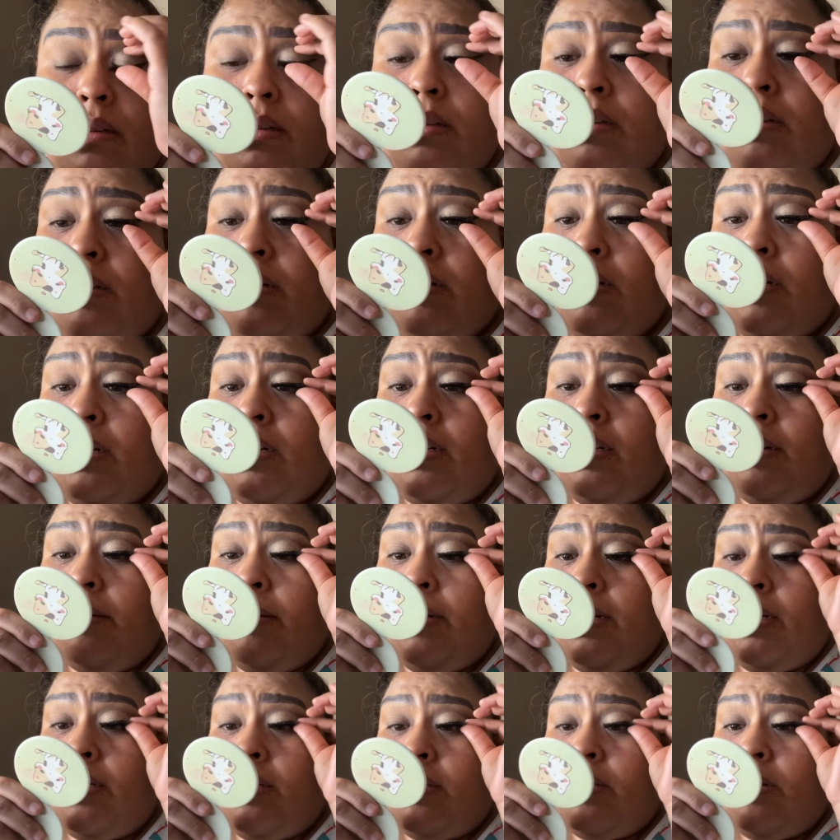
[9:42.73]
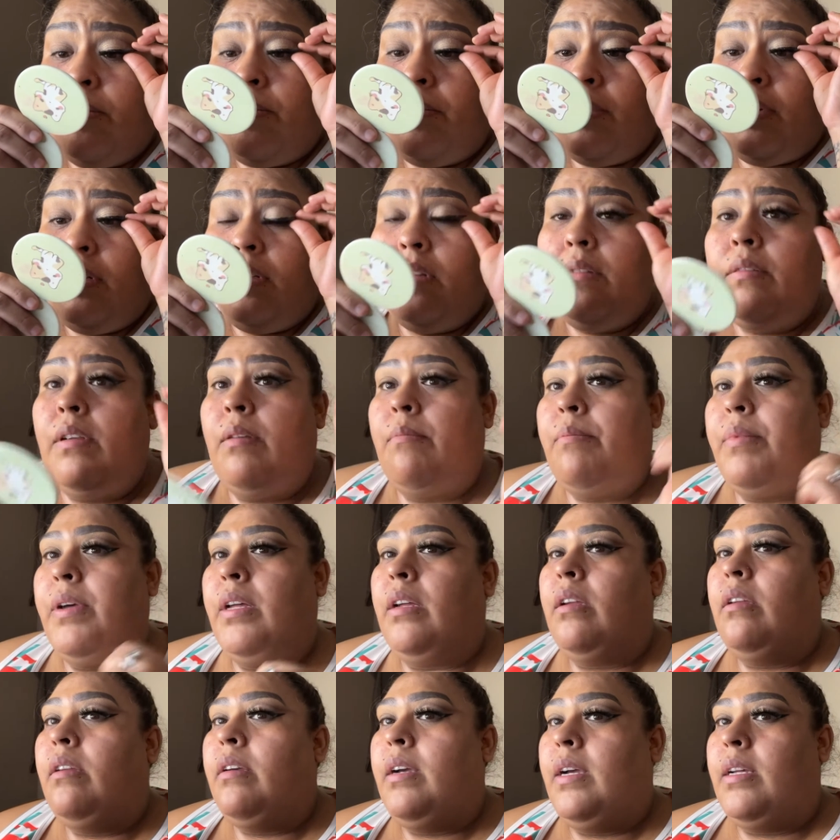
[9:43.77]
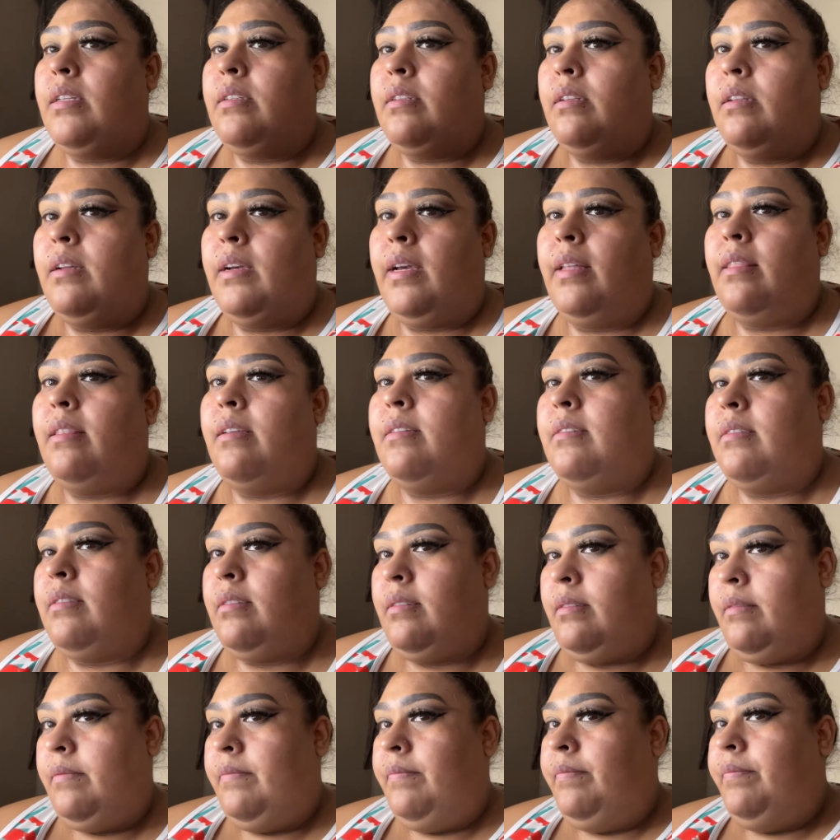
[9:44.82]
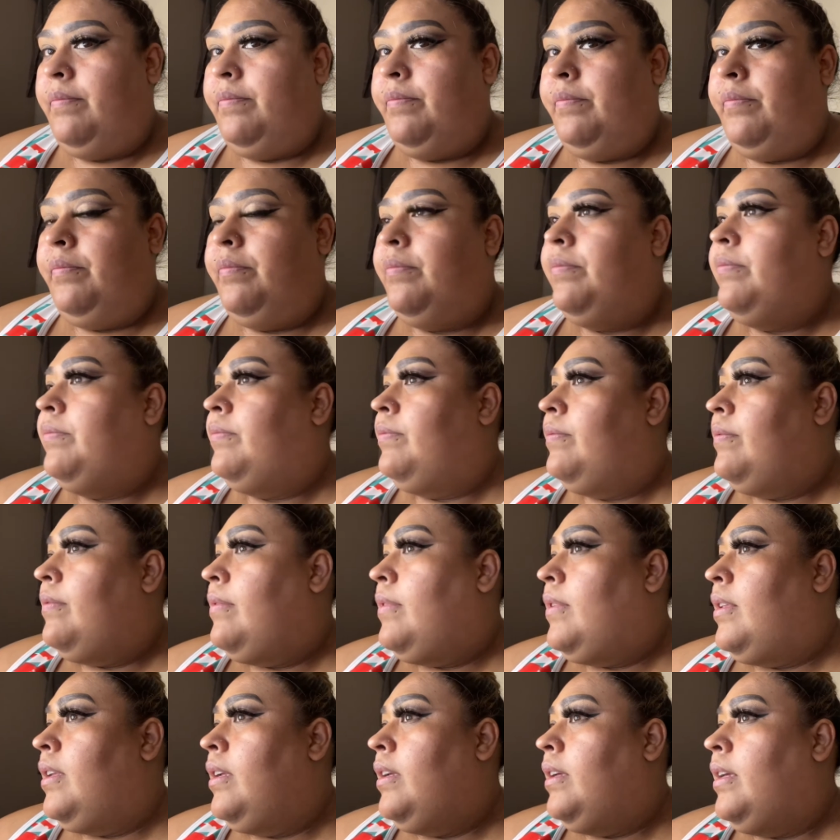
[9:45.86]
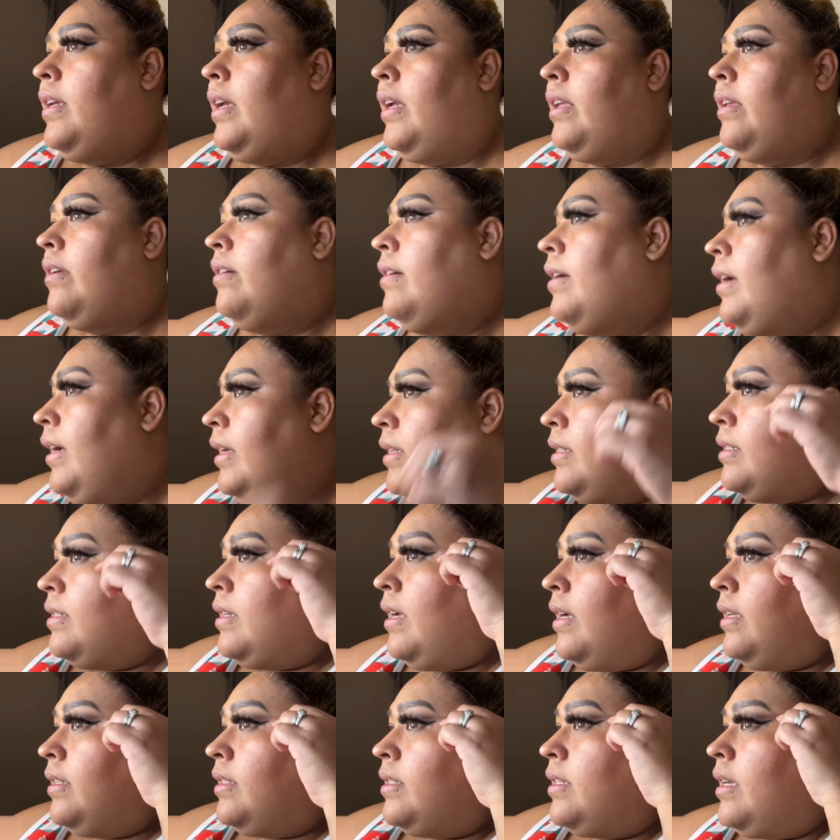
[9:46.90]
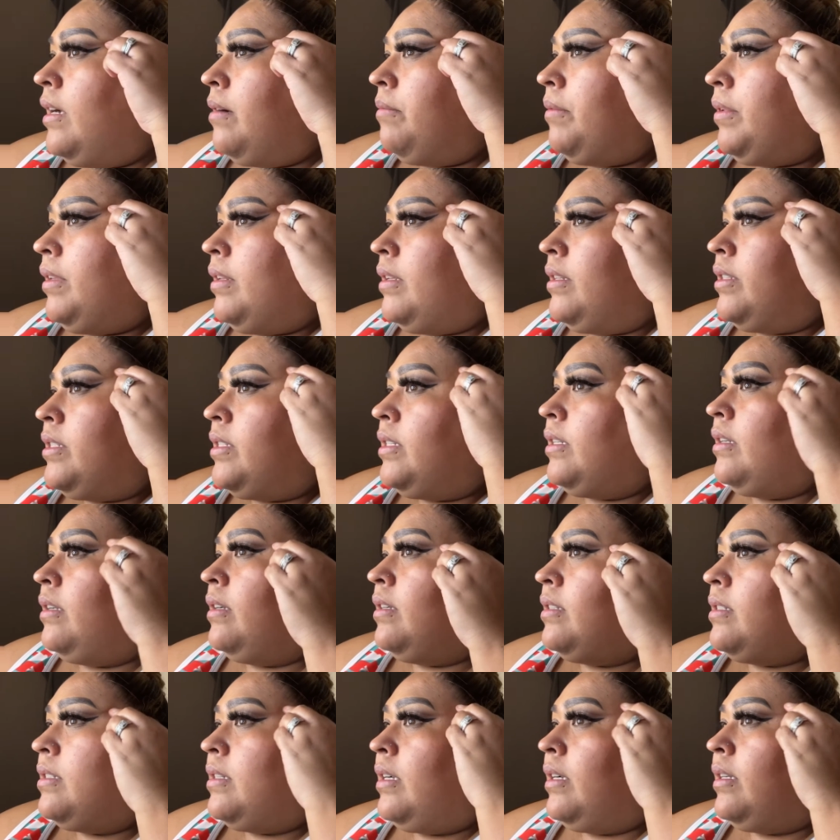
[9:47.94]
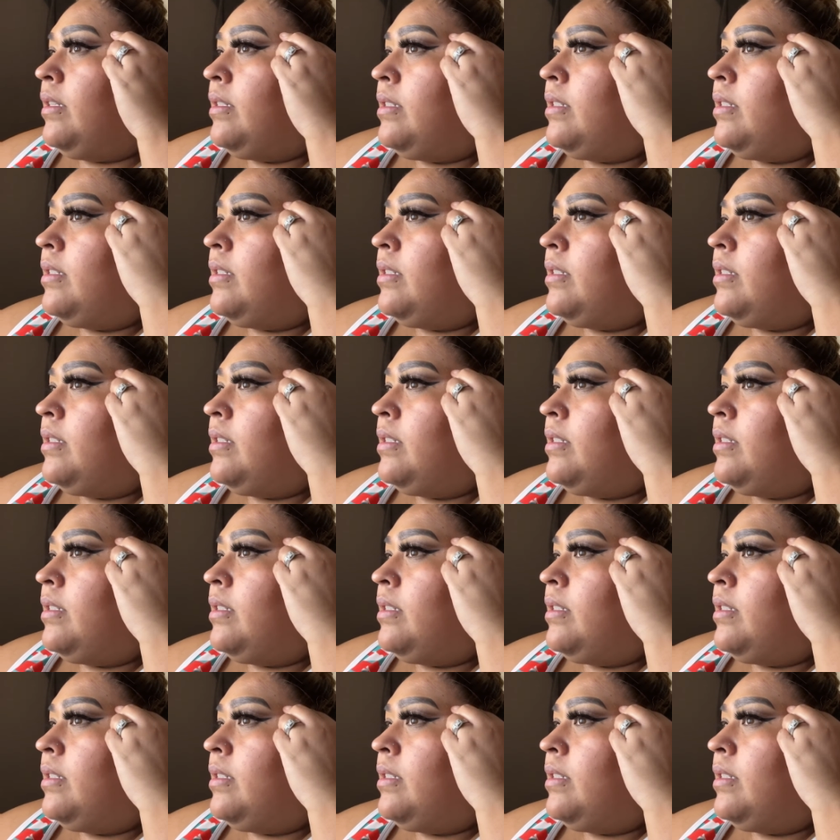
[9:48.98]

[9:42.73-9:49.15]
Okay, ni me la estoy poniendo bien, but you guys, look at this. Can you guys not tell me this shit looks nice?